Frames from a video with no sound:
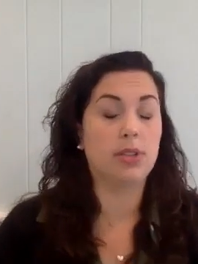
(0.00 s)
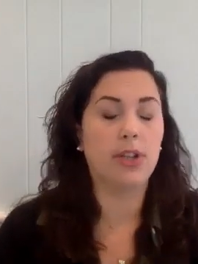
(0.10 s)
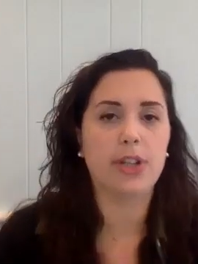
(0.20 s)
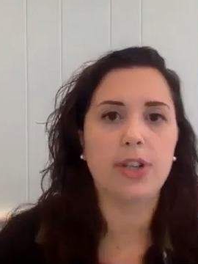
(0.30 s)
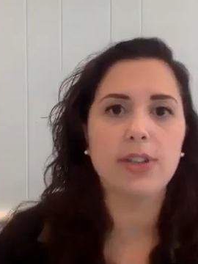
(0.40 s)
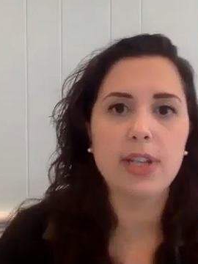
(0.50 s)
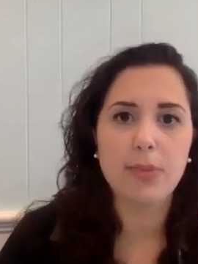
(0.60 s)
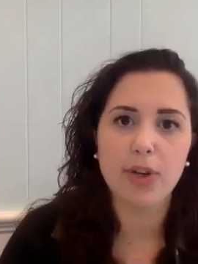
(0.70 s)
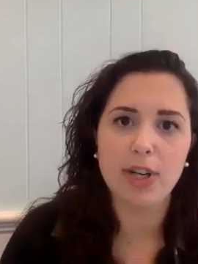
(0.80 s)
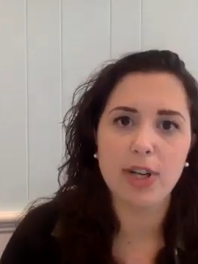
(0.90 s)
sorry,
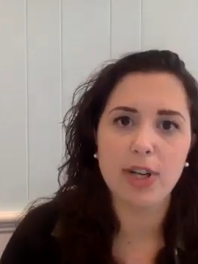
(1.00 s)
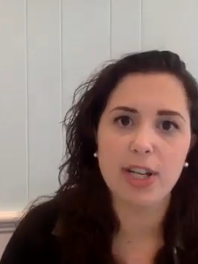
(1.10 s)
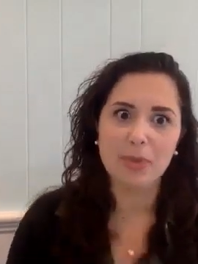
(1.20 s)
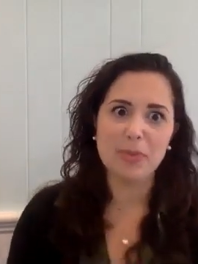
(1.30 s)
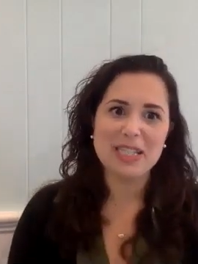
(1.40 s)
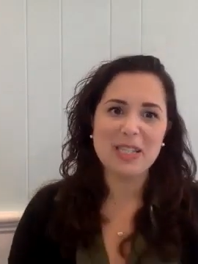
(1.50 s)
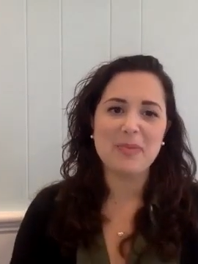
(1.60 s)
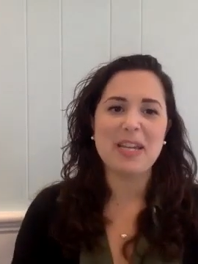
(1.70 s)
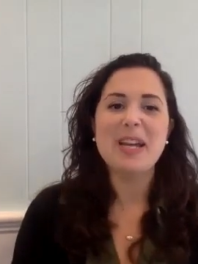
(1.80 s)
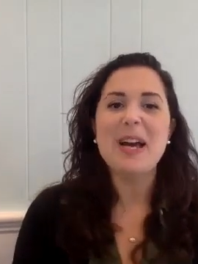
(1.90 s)
early in the morning and I'm a little
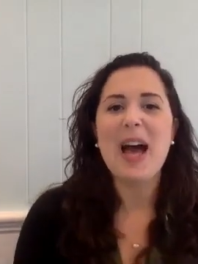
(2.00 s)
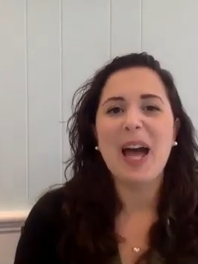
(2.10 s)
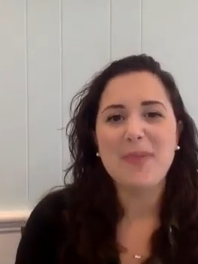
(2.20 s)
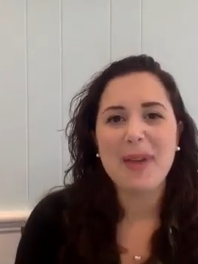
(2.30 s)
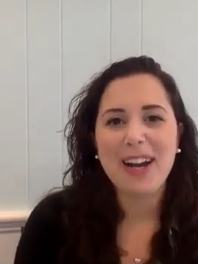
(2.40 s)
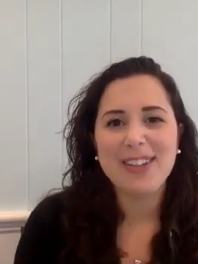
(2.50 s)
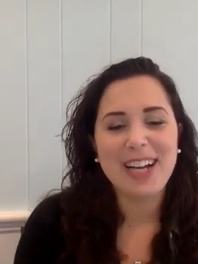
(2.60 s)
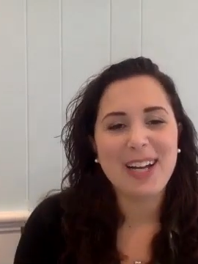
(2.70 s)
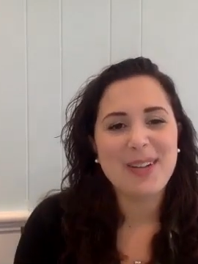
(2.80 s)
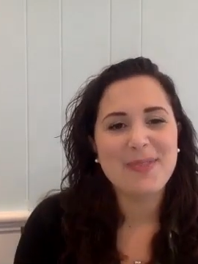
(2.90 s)
bit sleepy, at
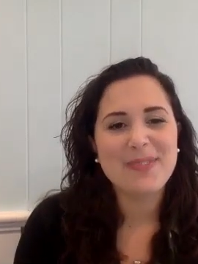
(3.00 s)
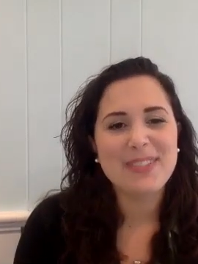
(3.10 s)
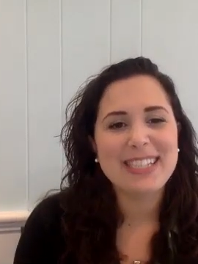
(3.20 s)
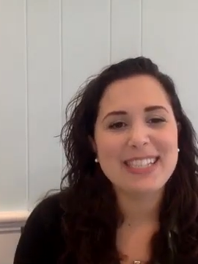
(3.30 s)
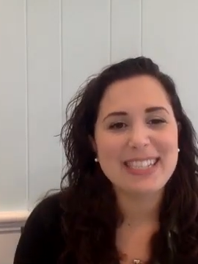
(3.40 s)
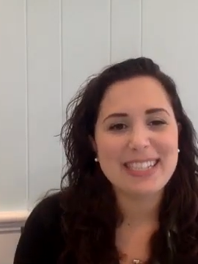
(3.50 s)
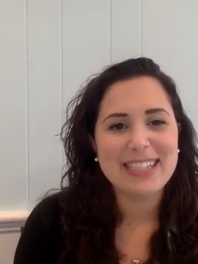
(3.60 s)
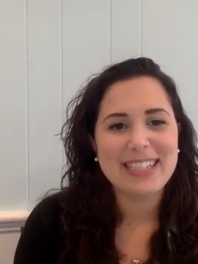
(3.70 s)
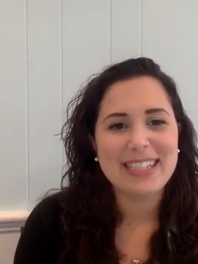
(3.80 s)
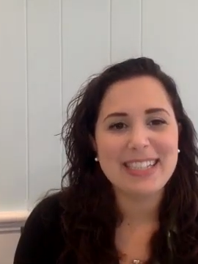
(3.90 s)
about
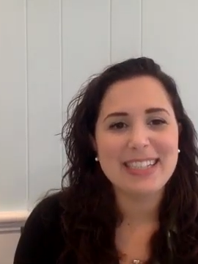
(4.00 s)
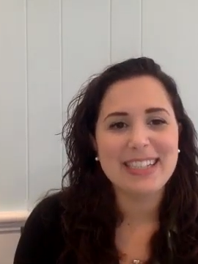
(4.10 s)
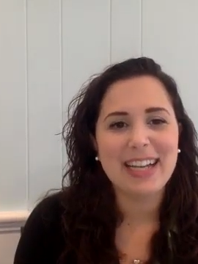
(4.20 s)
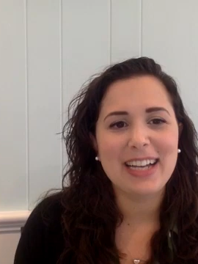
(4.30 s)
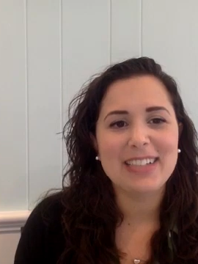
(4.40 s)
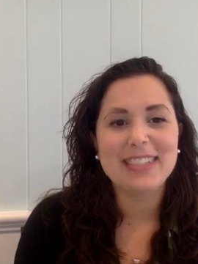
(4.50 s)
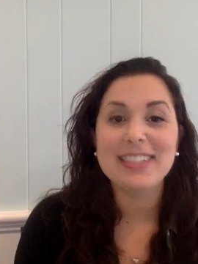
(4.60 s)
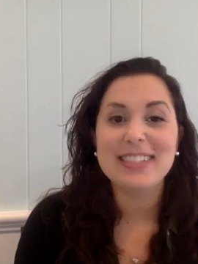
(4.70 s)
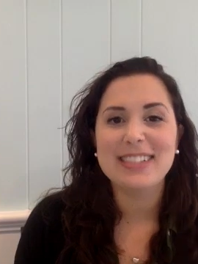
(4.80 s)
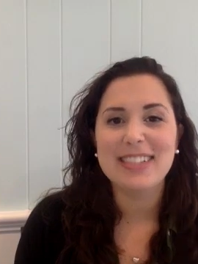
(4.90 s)
60
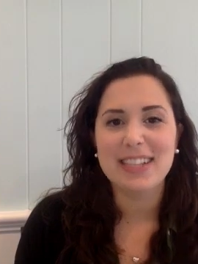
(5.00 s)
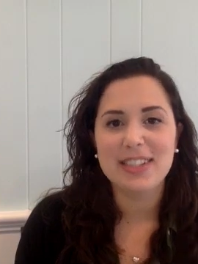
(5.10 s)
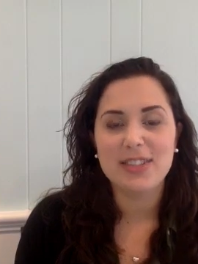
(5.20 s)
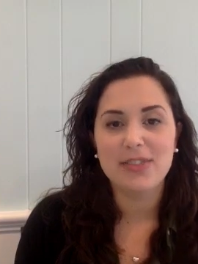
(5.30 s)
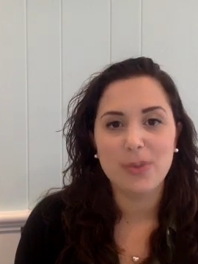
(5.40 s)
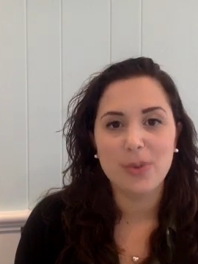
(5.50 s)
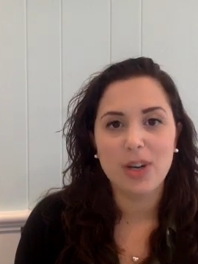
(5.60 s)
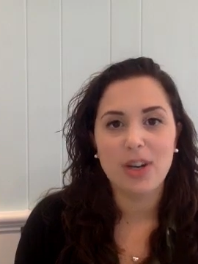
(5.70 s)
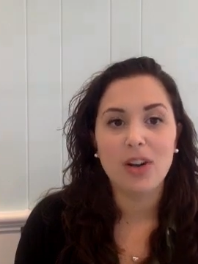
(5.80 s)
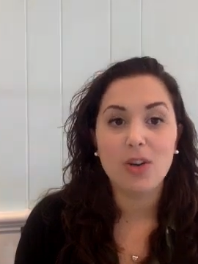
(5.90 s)
cents
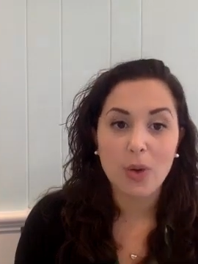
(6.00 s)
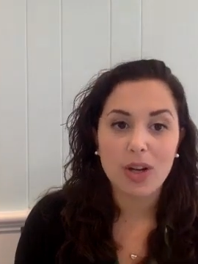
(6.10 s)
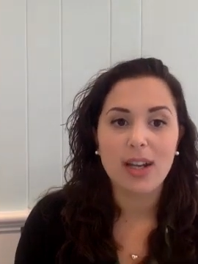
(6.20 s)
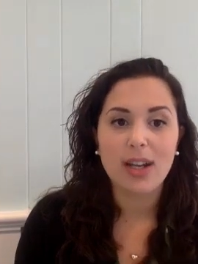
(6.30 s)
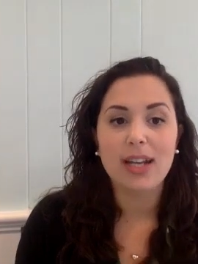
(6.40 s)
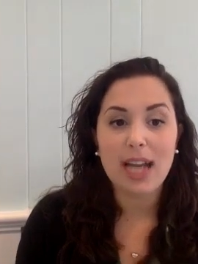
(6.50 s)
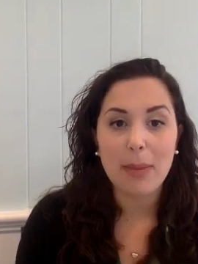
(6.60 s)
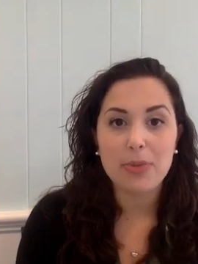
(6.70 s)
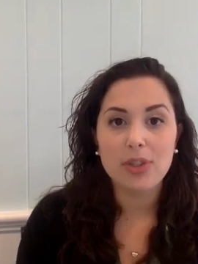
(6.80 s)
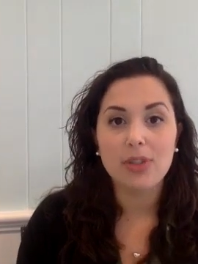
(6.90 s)
for a cork and
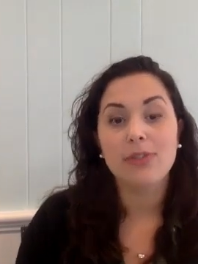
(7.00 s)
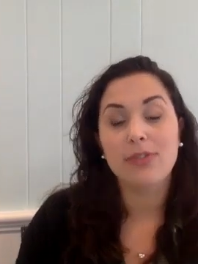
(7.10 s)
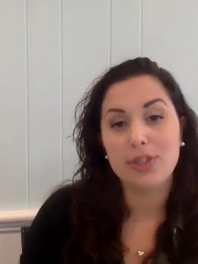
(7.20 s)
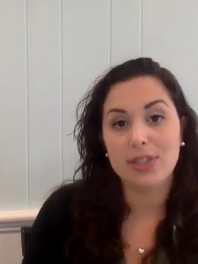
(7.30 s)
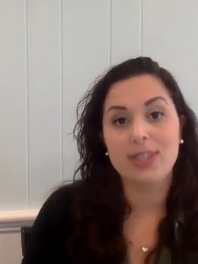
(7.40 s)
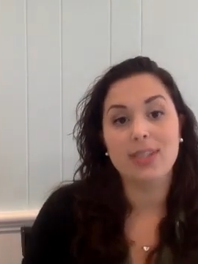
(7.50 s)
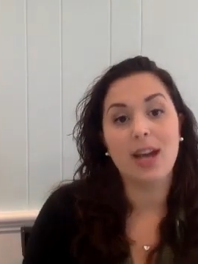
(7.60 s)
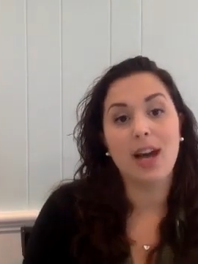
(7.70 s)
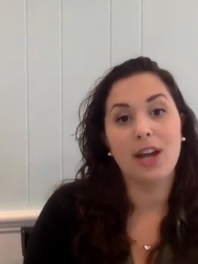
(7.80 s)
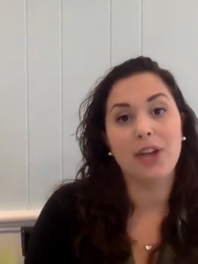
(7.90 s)
capsule versus the
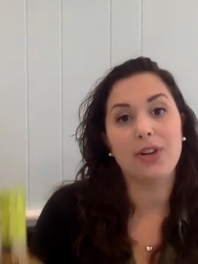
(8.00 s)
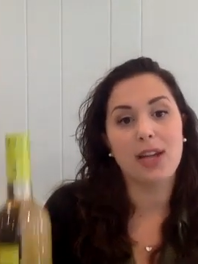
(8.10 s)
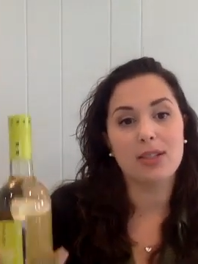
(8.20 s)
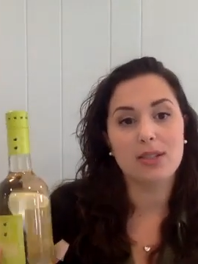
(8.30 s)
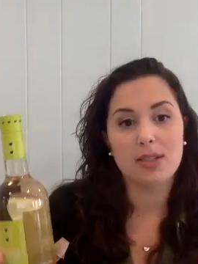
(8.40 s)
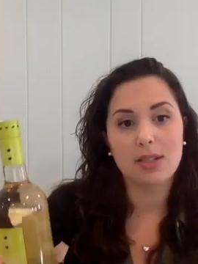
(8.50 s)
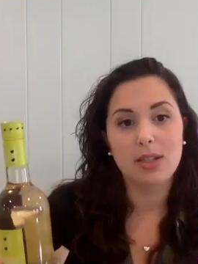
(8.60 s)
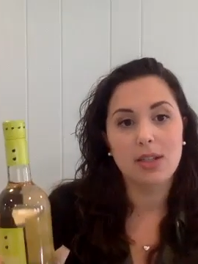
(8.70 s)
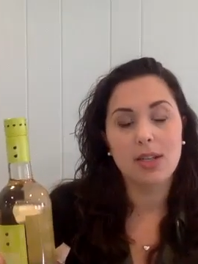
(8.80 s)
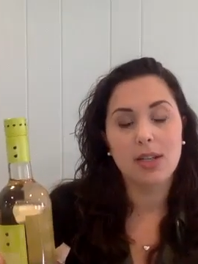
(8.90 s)
higher end
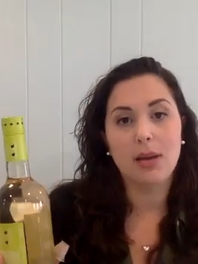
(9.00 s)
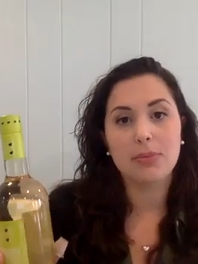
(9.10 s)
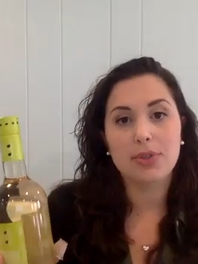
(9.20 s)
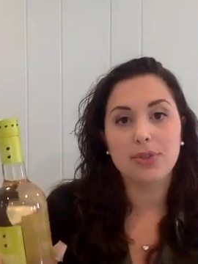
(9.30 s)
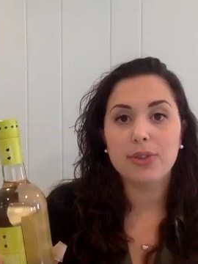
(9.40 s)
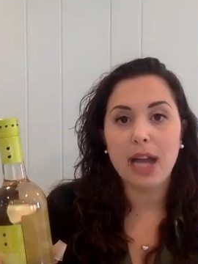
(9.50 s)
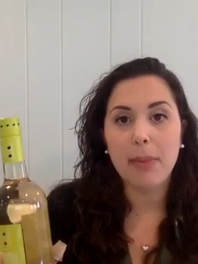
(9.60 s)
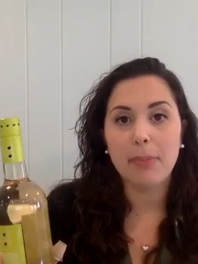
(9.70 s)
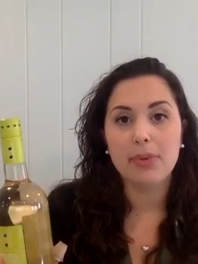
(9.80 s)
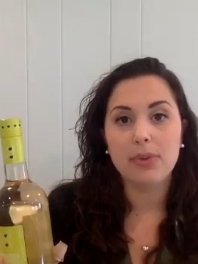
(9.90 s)
screw
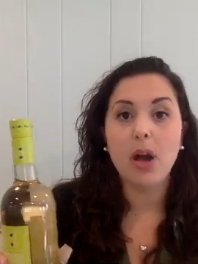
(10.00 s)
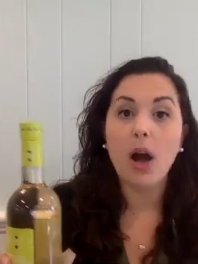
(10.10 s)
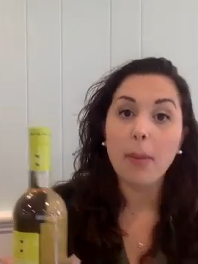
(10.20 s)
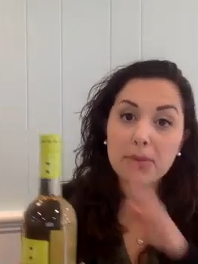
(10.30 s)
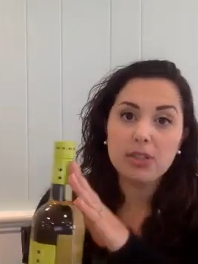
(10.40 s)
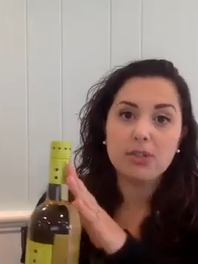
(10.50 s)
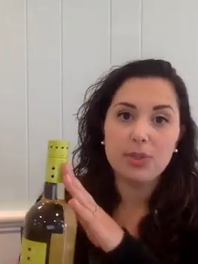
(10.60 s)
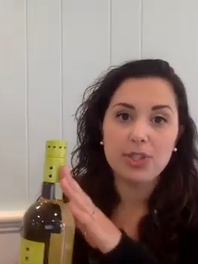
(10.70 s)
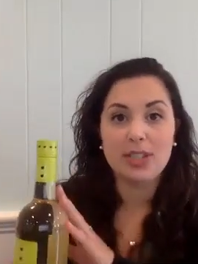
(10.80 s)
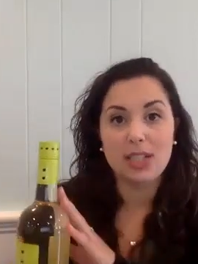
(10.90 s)
cap option,
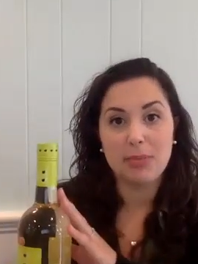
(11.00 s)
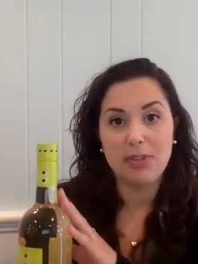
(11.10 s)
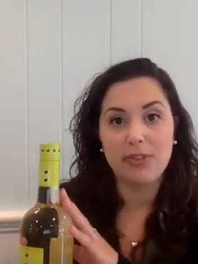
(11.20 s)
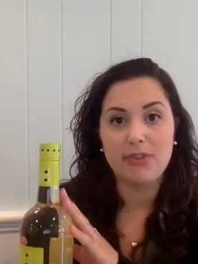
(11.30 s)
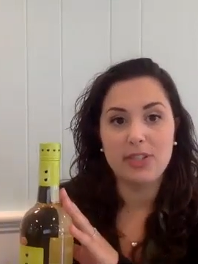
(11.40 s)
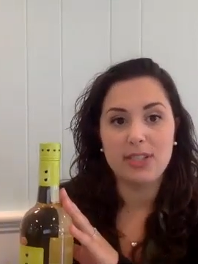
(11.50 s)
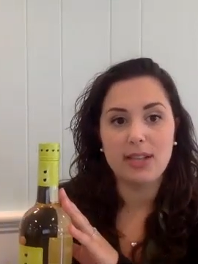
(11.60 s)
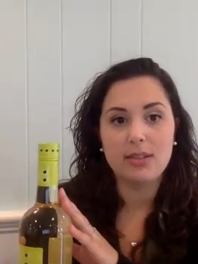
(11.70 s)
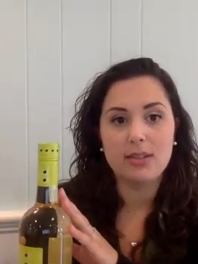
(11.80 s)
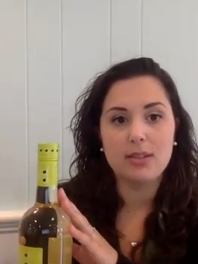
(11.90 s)
which is going to be 50
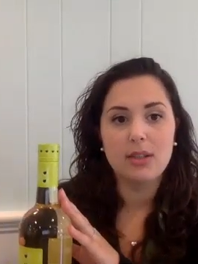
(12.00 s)
cents.